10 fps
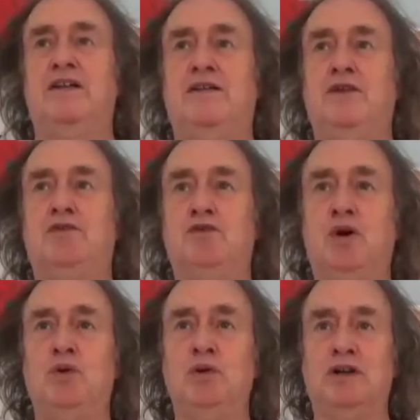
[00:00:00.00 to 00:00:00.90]
the
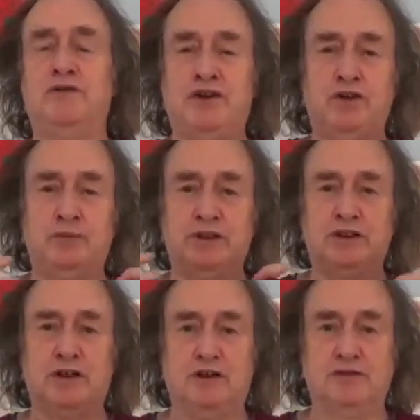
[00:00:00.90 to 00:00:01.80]
role of human
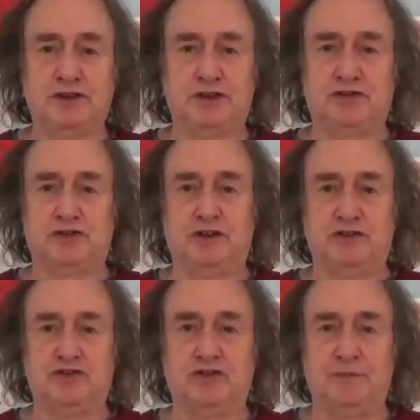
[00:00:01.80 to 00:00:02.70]

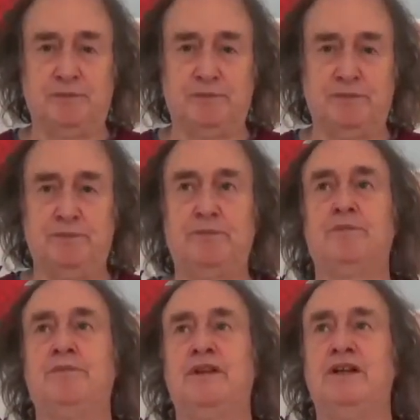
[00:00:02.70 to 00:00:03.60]
consciousness
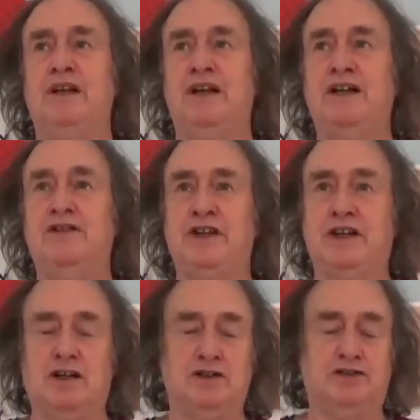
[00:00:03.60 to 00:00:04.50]
in the
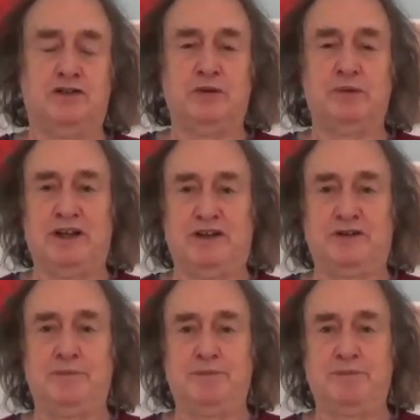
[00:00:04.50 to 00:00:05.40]
ecology of the
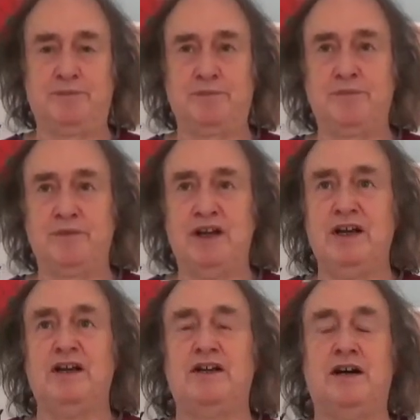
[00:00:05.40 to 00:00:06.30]
planet.
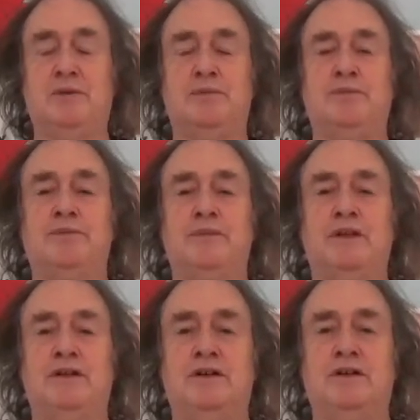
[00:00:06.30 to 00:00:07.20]
Now,
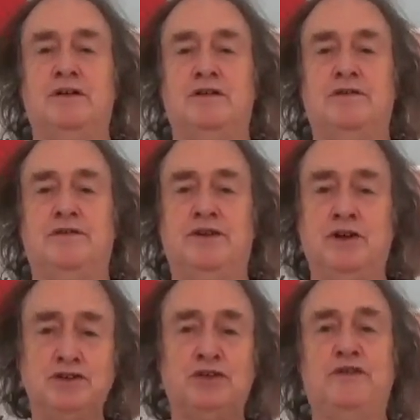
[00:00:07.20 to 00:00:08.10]

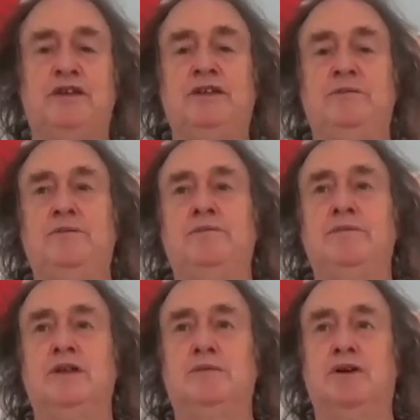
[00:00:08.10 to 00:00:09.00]
Theosophy
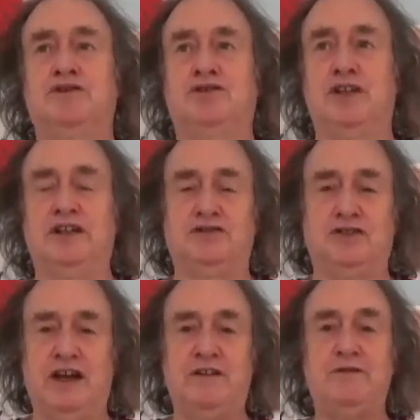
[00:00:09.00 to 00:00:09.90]
postulates that
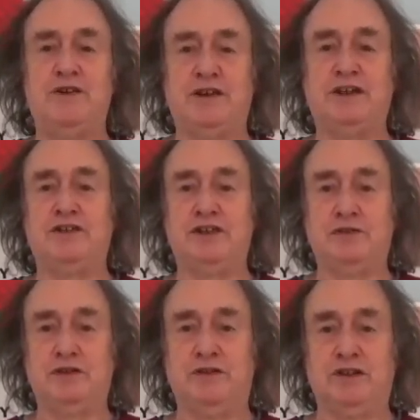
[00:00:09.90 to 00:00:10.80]
everything in the
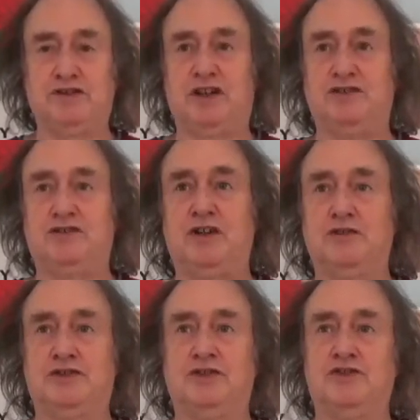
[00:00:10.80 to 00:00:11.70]
universe has
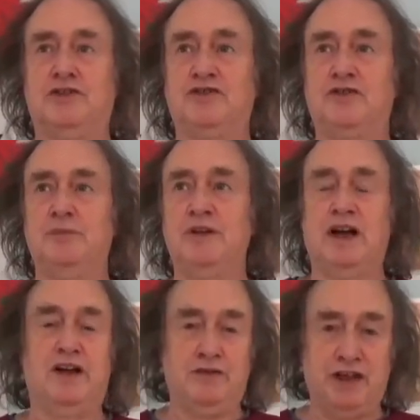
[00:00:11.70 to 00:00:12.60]
consciousness,
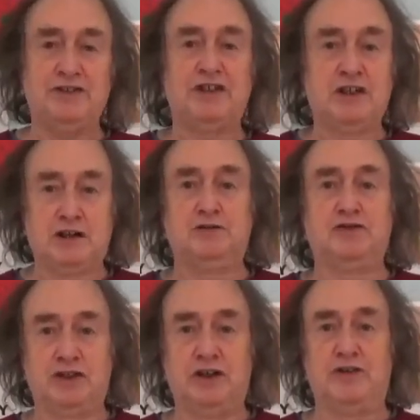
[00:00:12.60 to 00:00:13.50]
and that includes
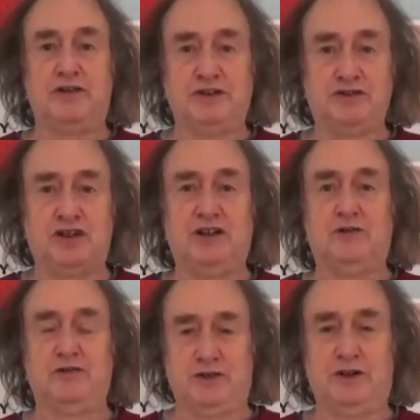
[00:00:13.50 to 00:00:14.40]
the Earth
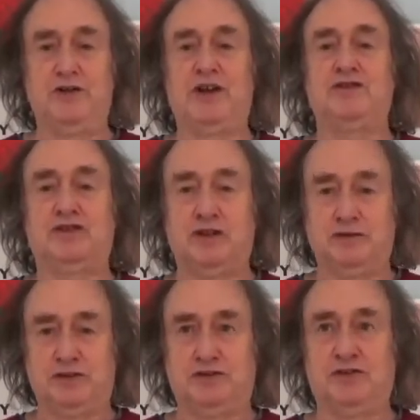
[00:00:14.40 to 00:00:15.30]
itself. The Earth has
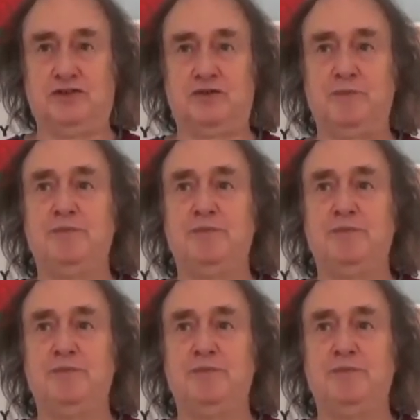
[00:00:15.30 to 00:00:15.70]
consciousness.